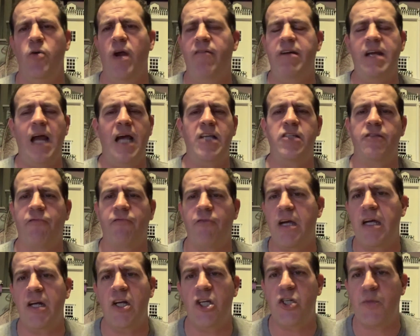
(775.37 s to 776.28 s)
Every night's a
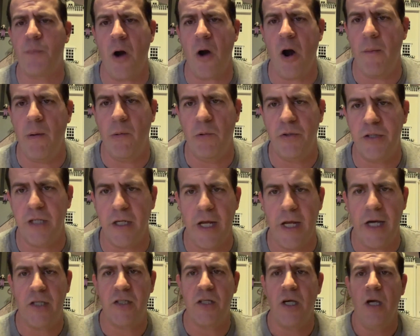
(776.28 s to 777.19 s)
freaking experiment with the
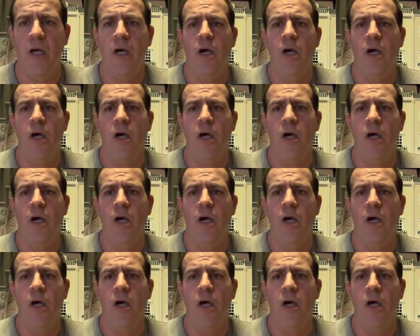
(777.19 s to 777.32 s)
Knicks.